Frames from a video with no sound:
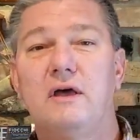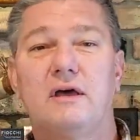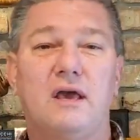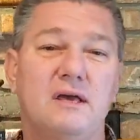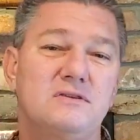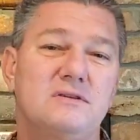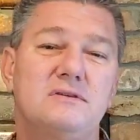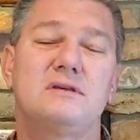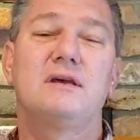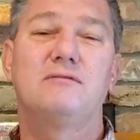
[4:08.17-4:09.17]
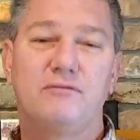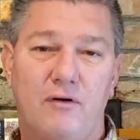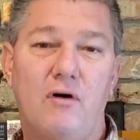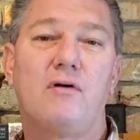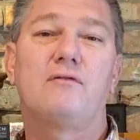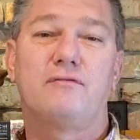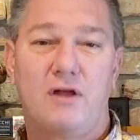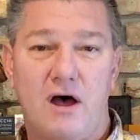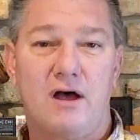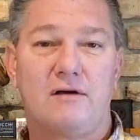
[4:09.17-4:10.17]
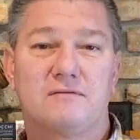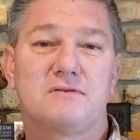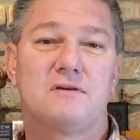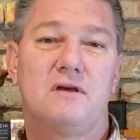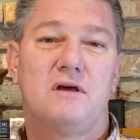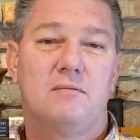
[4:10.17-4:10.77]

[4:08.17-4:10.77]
cases involve knives,